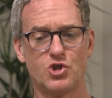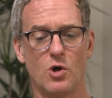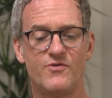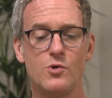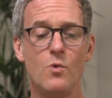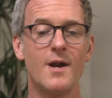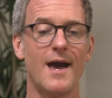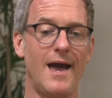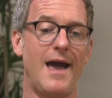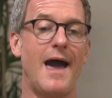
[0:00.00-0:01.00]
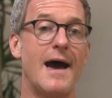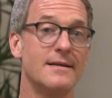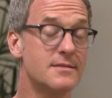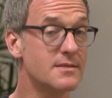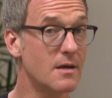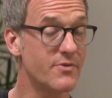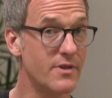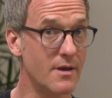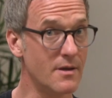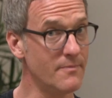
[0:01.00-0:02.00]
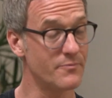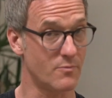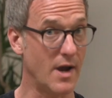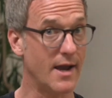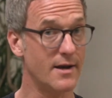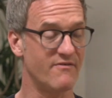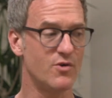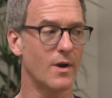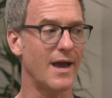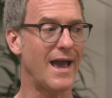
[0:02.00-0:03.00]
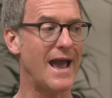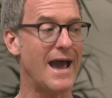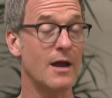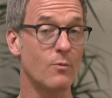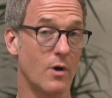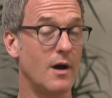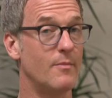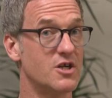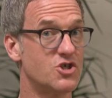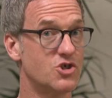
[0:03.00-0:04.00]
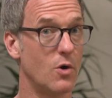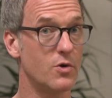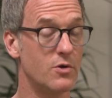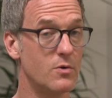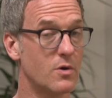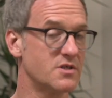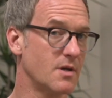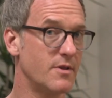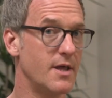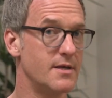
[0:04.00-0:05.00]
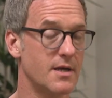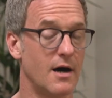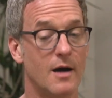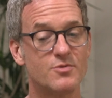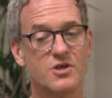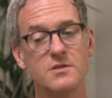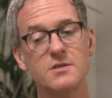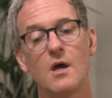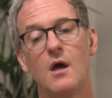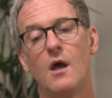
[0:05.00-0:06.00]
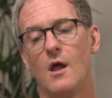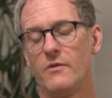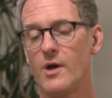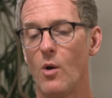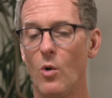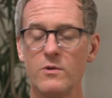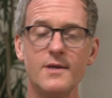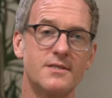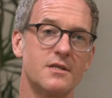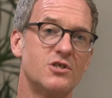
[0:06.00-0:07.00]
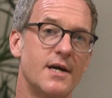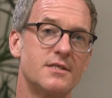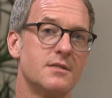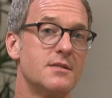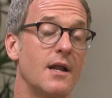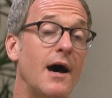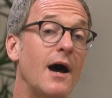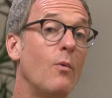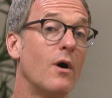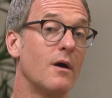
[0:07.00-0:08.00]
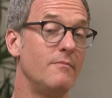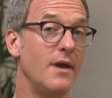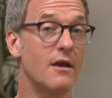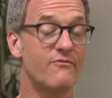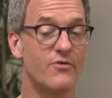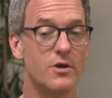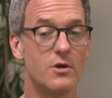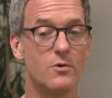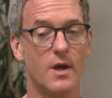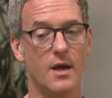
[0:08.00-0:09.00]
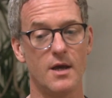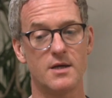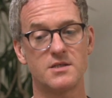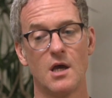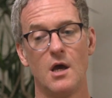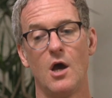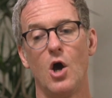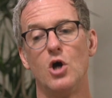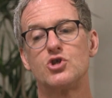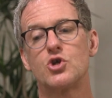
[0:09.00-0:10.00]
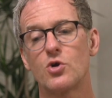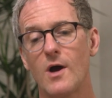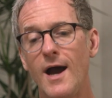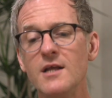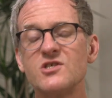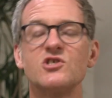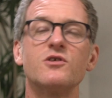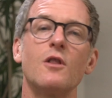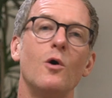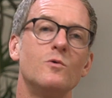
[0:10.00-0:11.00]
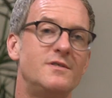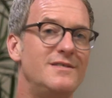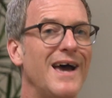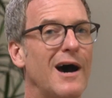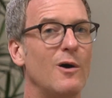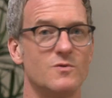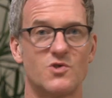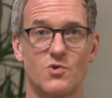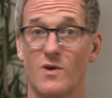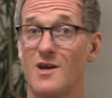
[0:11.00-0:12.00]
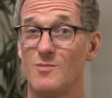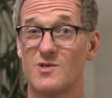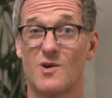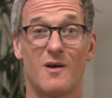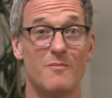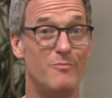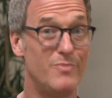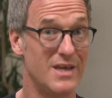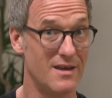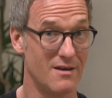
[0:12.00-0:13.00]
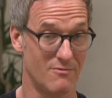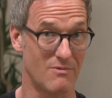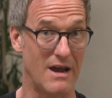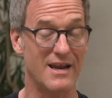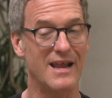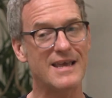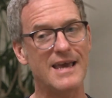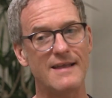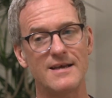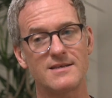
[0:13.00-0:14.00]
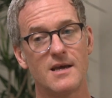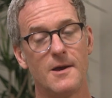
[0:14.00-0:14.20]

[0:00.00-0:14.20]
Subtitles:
So if you want to add something, right? If you want to add what I'm going to show you or some of these options, the only suggestions that I want to make for you is try to slow down Surya Namaskar B, right? And again,